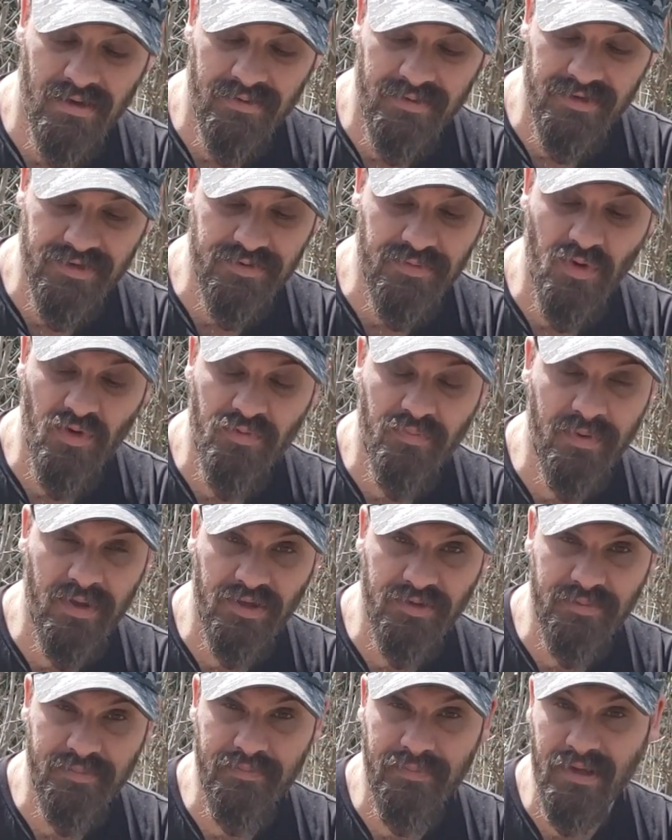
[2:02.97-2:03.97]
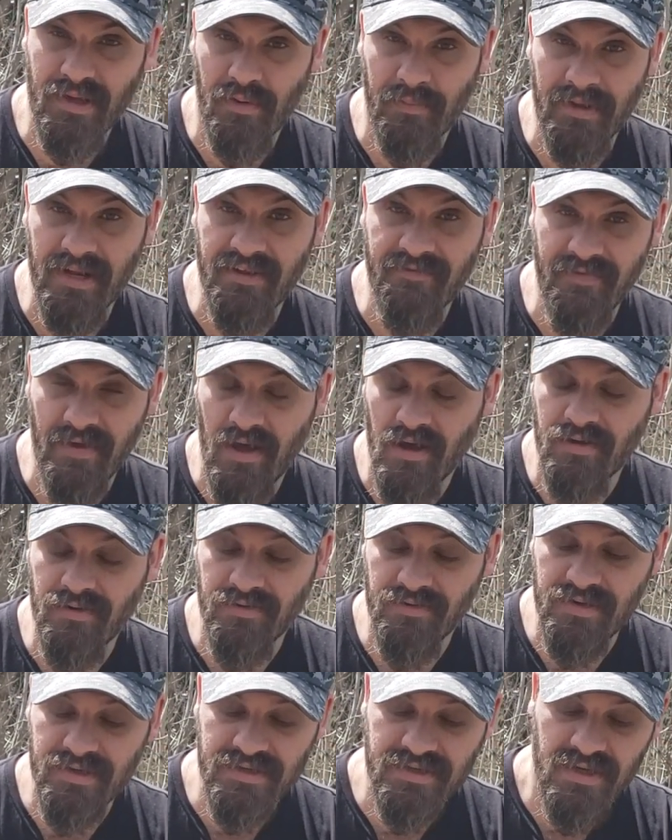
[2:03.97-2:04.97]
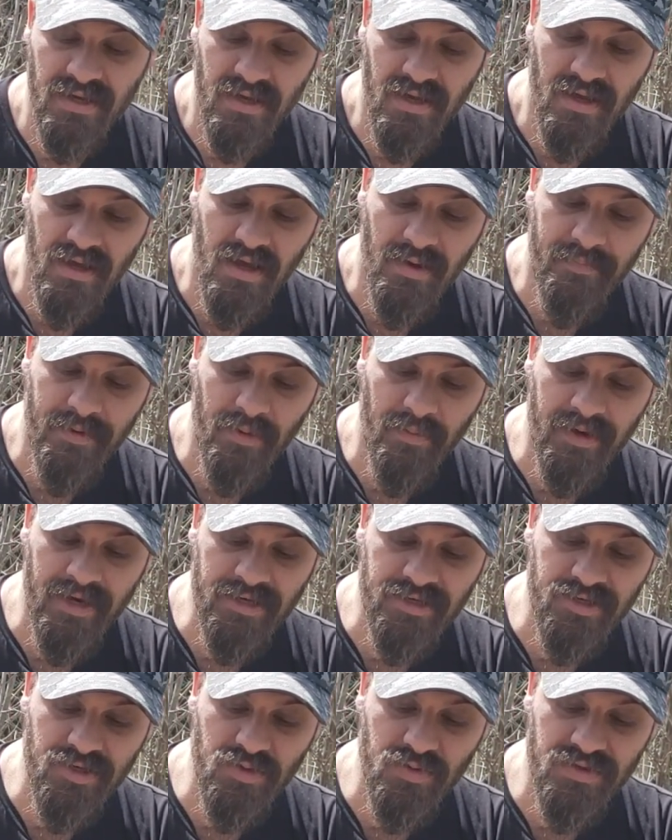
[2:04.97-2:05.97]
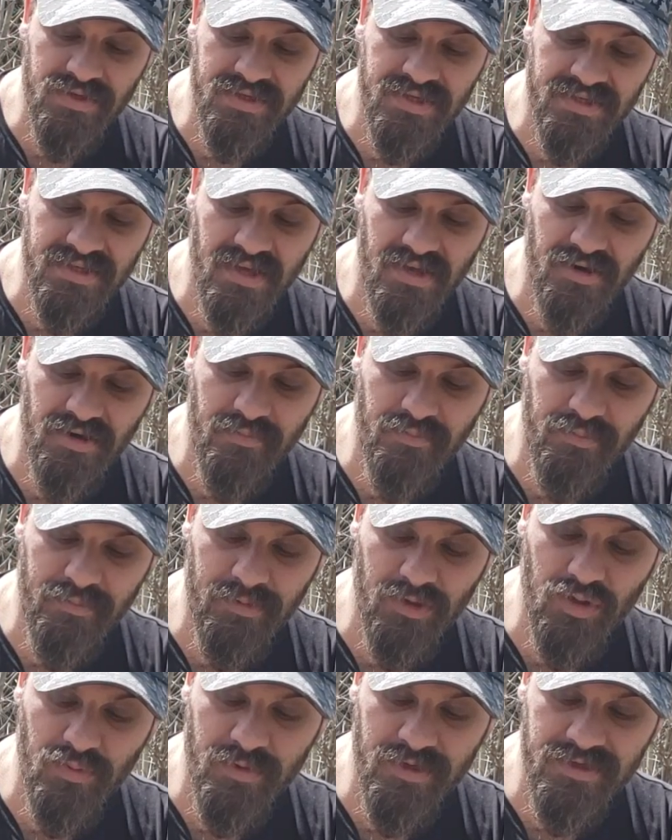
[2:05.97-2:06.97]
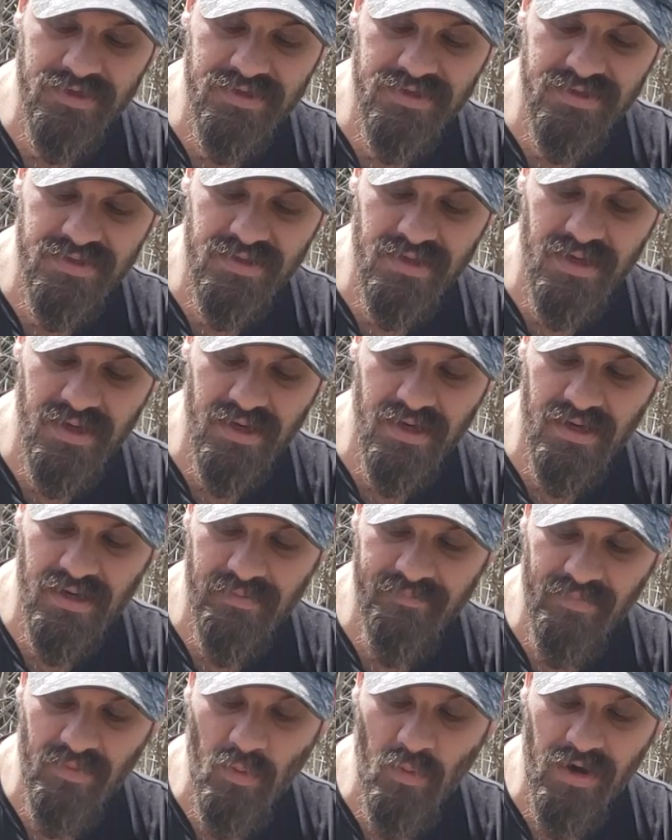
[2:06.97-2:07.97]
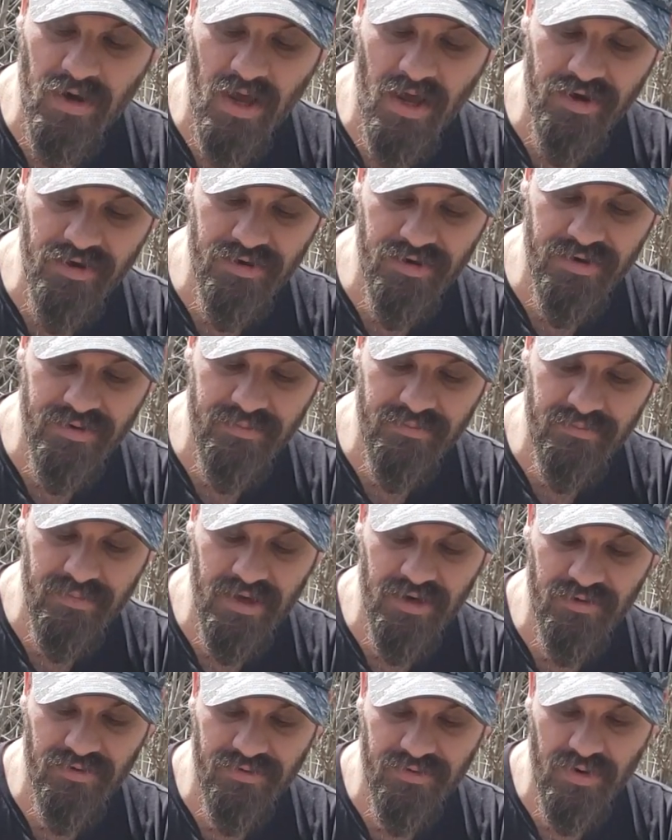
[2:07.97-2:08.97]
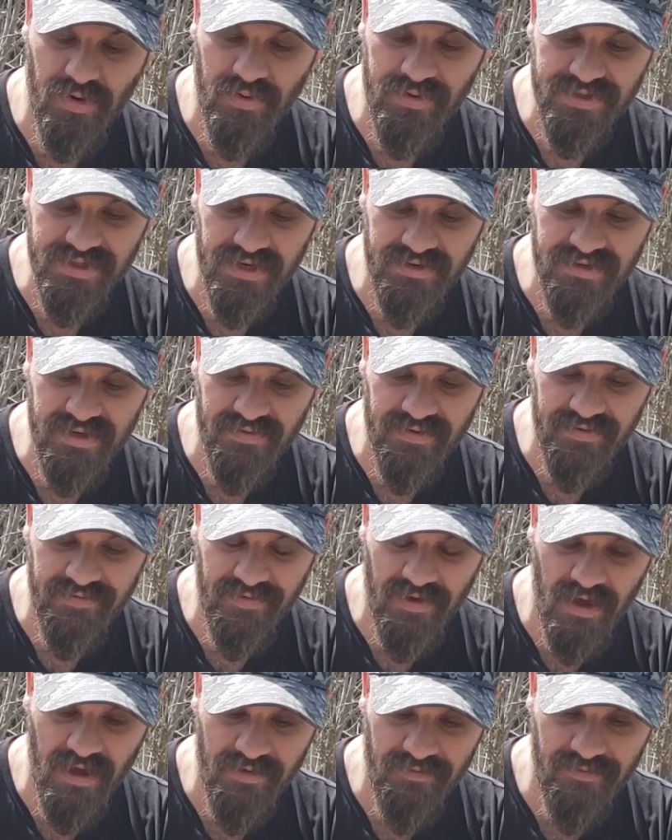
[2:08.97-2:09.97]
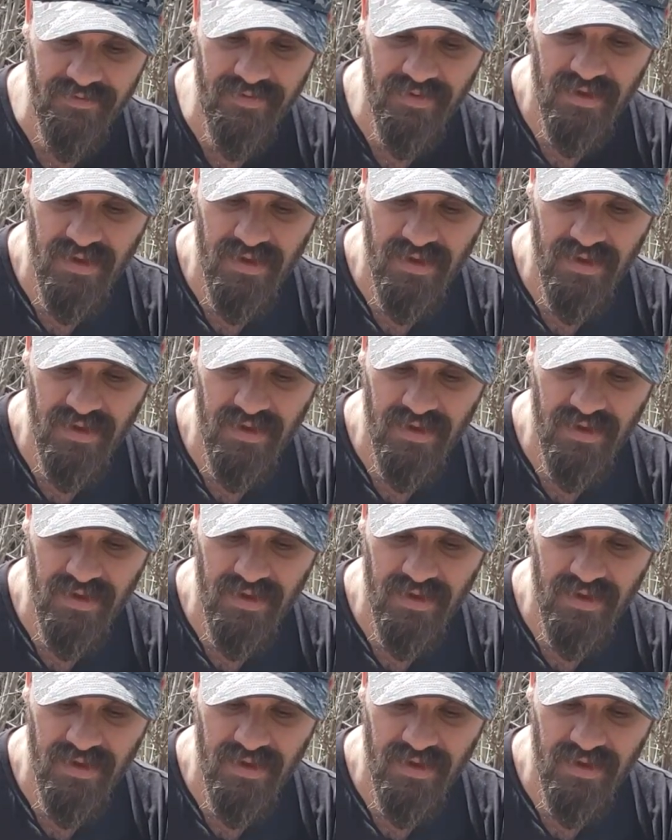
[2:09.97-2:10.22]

these are both PL Mini Valkyries. PL Mini 2 is 600 lumens, 100 meter throw instead of 75.